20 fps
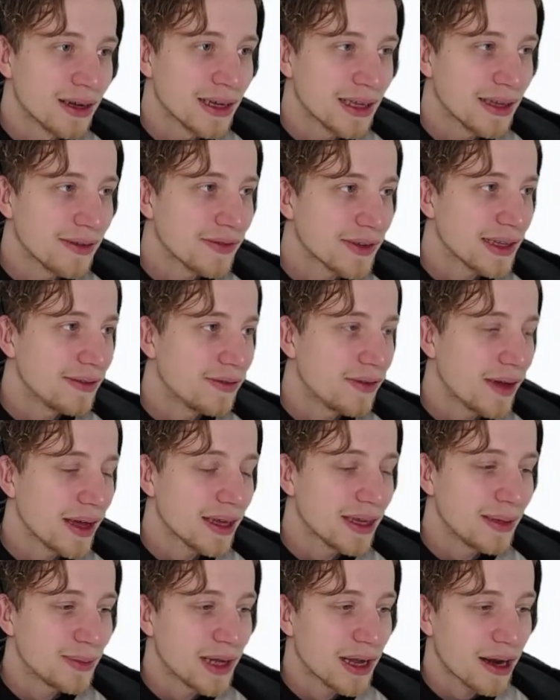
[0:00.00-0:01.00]
if I
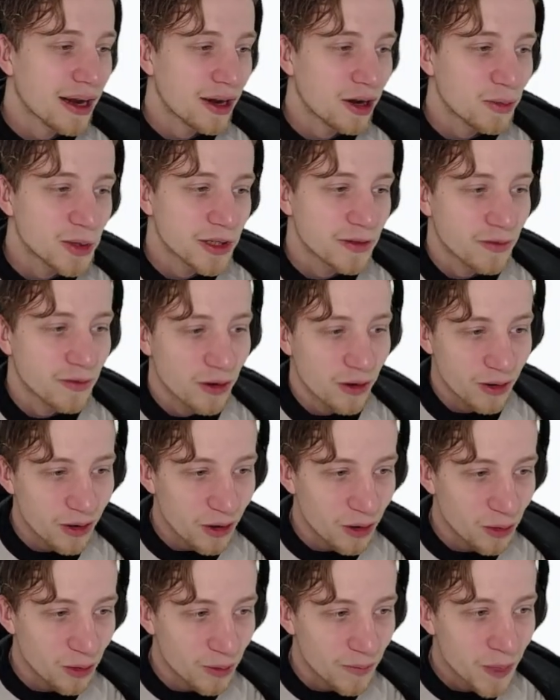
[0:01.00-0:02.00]
keep there an option for
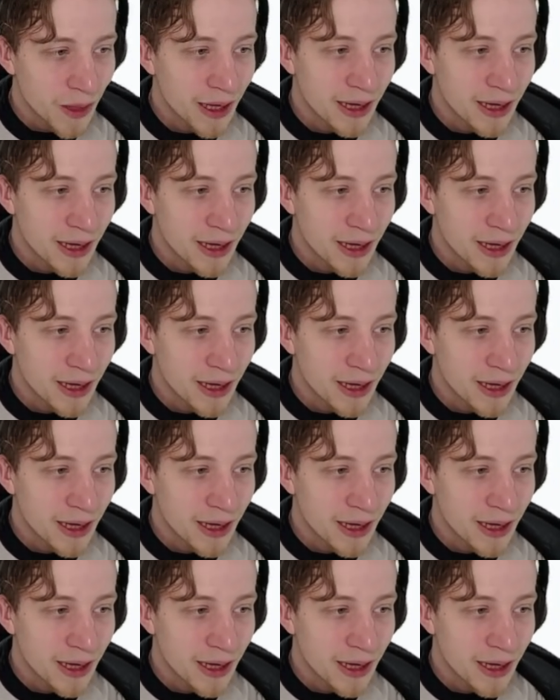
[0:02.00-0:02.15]
no,